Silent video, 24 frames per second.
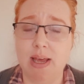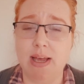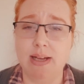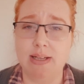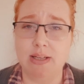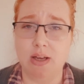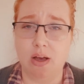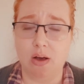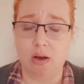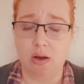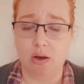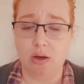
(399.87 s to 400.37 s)

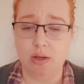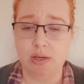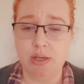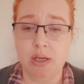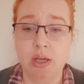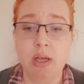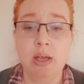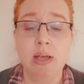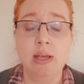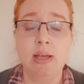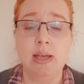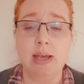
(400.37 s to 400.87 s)
it's hard,
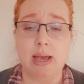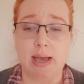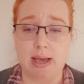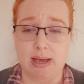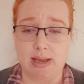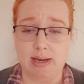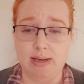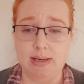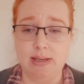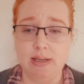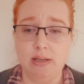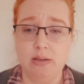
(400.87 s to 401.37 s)

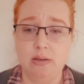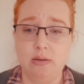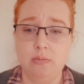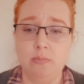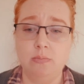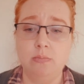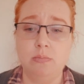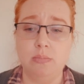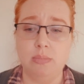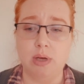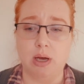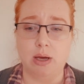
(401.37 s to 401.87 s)
and
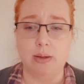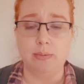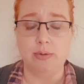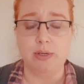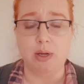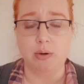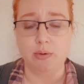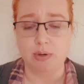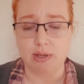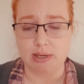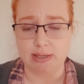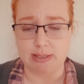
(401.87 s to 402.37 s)
I
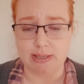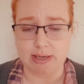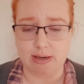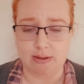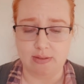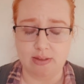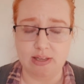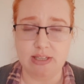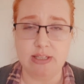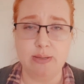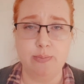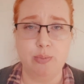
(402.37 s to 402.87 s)
don't consider
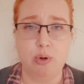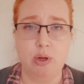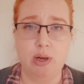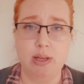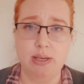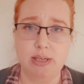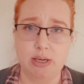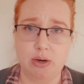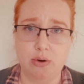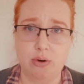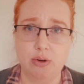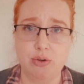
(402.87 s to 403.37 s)
this
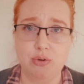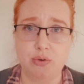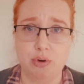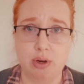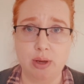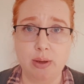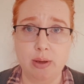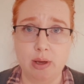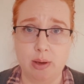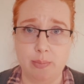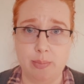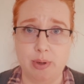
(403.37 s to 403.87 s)
spoiler
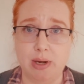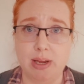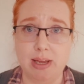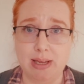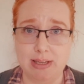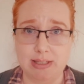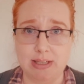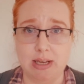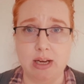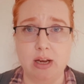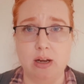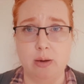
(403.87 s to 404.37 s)
territory, but it
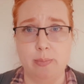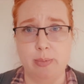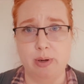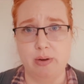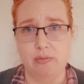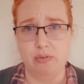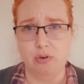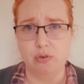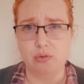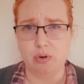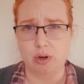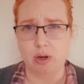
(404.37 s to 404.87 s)
is a little bit
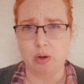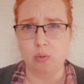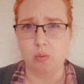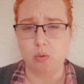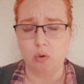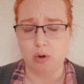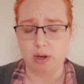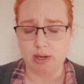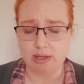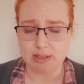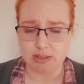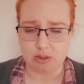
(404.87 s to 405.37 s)
of a trigger
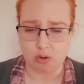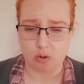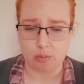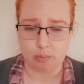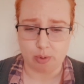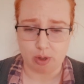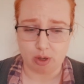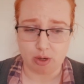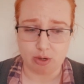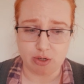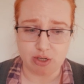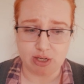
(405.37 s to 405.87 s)
warning, so
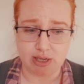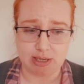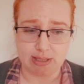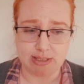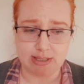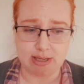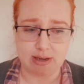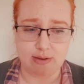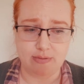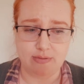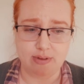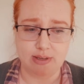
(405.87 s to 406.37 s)

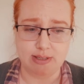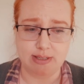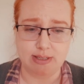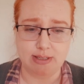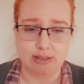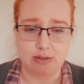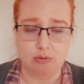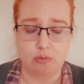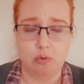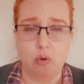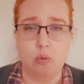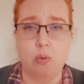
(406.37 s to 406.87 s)
apologies if this
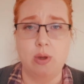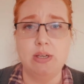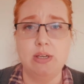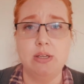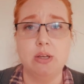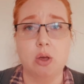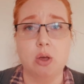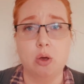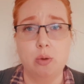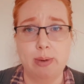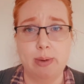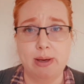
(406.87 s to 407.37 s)
is the wrong way
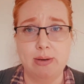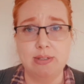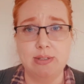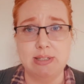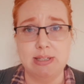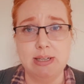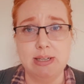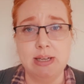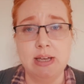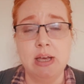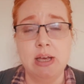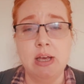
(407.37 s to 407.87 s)
to go about
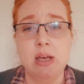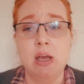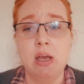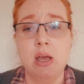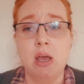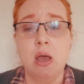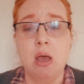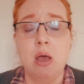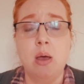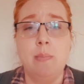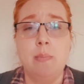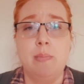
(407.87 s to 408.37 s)
it.
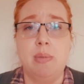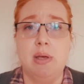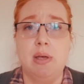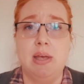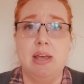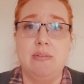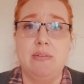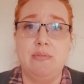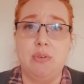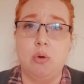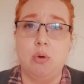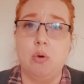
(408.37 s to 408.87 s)
But
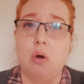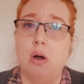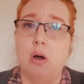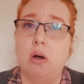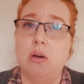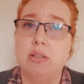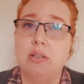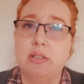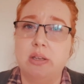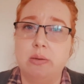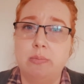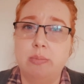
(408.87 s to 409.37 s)
if you
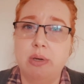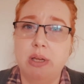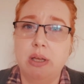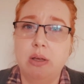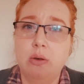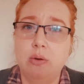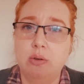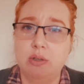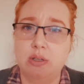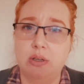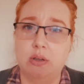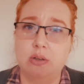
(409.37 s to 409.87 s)
are somebody
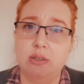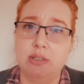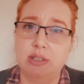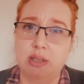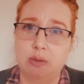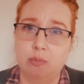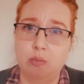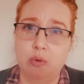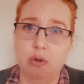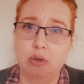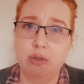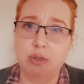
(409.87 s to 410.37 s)
who has lost
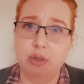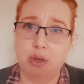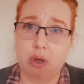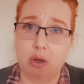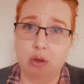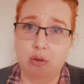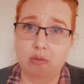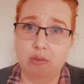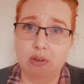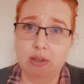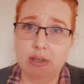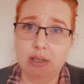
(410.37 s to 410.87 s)
someone to
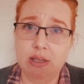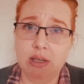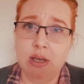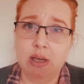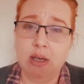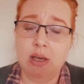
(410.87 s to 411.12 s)
COVID